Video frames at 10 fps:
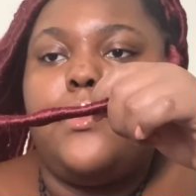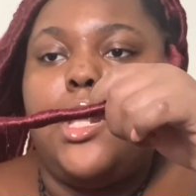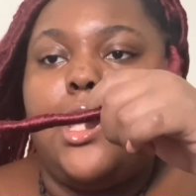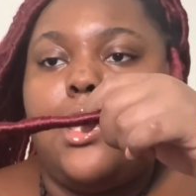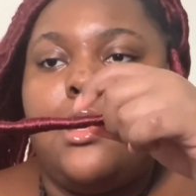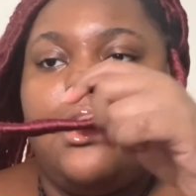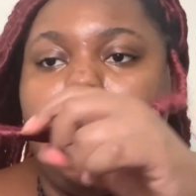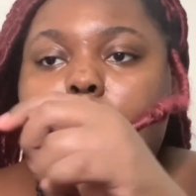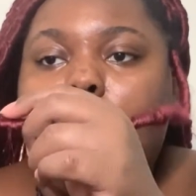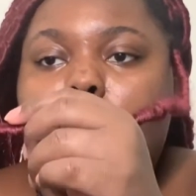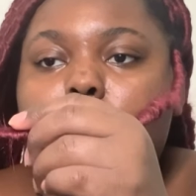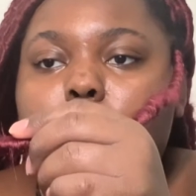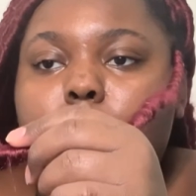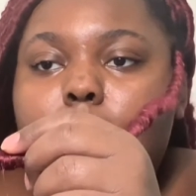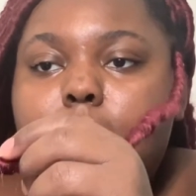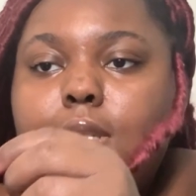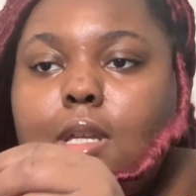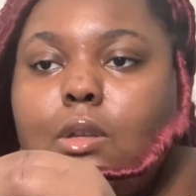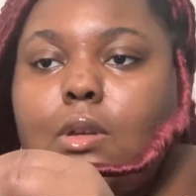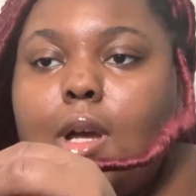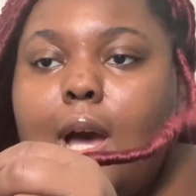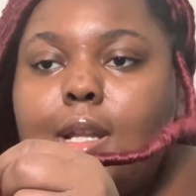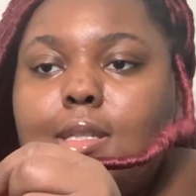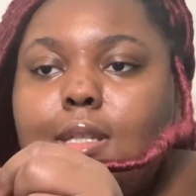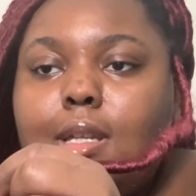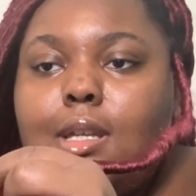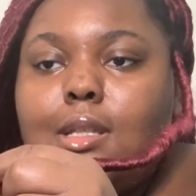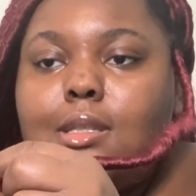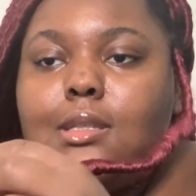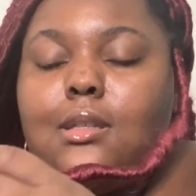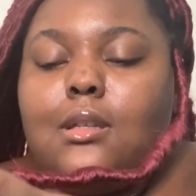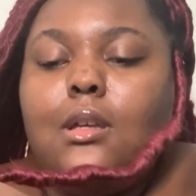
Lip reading: it, I don't know if you can see, you can kind of see it gets,